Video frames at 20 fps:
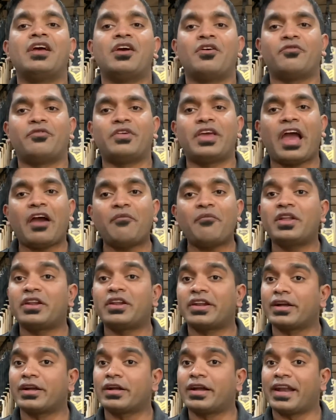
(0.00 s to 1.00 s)
we have been
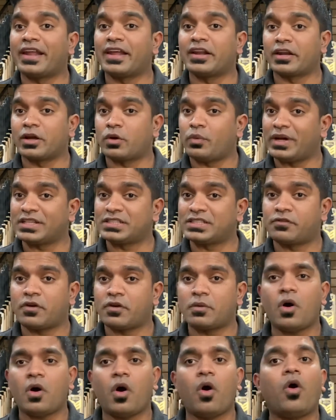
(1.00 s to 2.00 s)
getting requests from
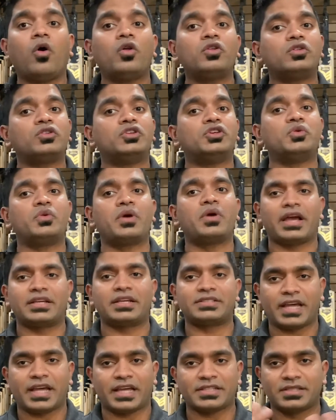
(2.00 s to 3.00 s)
all you guys
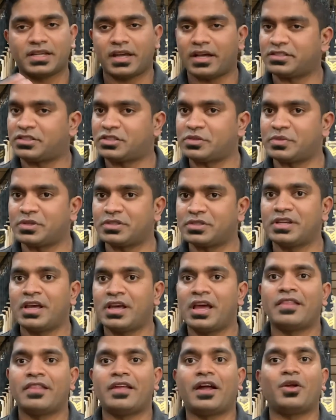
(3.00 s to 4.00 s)
as customers
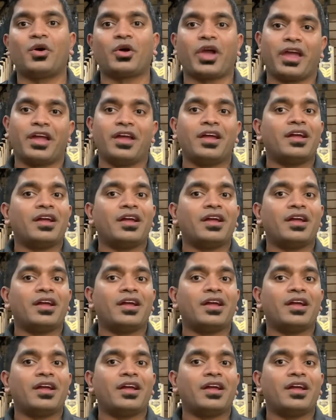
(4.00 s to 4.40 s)
that okay